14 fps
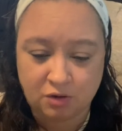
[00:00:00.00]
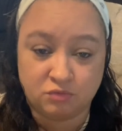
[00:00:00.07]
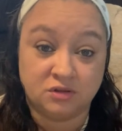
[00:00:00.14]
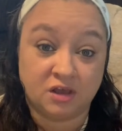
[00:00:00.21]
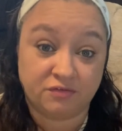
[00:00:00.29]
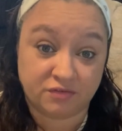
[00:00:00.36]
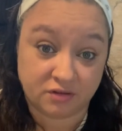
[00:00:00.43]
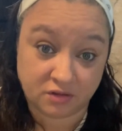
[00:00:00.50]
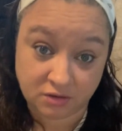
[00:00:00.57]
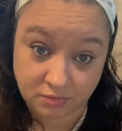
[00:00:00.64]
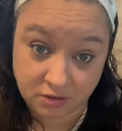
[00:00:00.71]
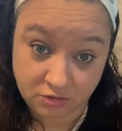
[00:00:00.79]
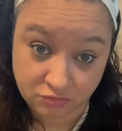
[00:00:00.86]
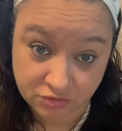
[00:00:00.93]
will definitely
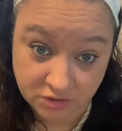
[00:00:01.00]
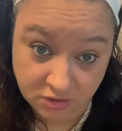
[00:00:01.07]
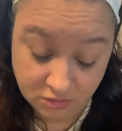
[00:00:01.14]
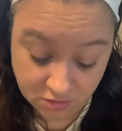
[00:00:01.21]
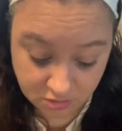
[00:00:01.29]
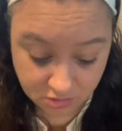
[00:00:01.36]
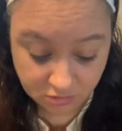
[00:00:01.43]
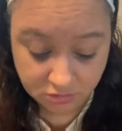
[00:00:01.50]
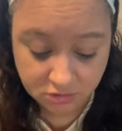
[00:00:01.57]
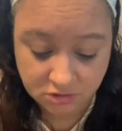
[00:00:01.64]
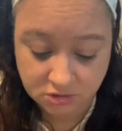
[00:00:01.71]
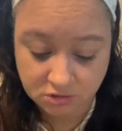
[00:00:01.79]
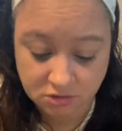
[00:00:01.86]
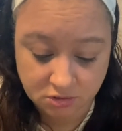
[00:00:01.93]
be using
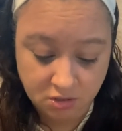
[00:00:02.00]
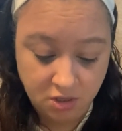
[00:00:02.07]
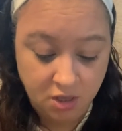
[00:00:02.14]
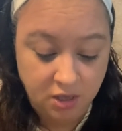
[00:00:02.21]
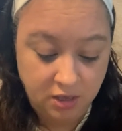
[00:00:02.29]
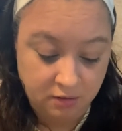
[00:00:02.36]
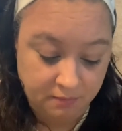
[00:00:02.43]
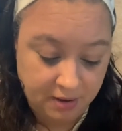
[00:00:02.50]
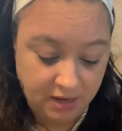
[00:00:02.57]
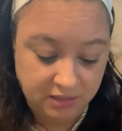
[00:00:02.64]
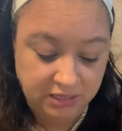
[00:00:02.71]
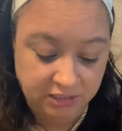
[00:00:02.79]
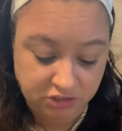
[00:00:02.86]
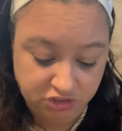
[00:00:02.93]
this in my
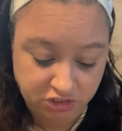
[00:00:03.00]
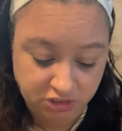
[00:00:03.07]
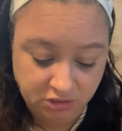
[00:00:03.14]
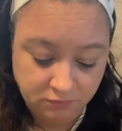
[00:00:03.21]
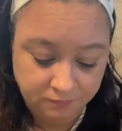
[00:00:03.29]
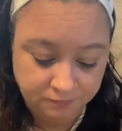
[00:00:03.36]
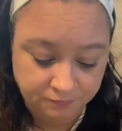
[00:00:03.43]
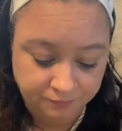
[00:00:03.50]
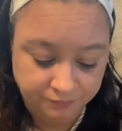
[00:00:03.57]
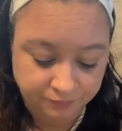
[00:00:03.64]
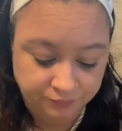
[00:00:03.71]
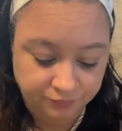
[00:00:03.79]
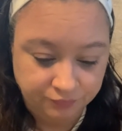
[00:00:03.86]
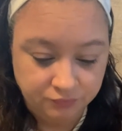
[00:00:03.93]
kitchen
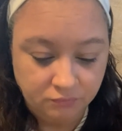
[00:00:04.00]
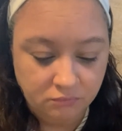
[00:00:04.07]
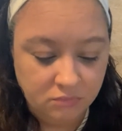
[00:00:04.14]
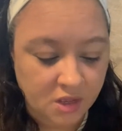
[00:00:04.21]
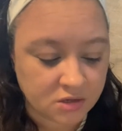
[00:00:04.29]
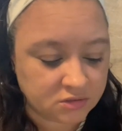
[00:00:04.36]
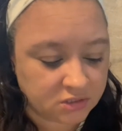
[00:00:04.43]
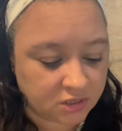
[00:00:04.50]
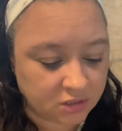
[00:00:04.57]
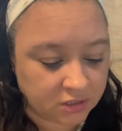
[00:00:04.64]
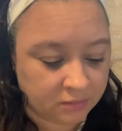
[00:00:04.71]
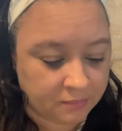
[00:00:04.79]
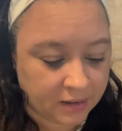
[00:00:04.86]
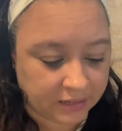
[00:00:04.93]
to
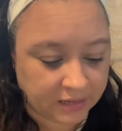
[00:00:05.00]
clean my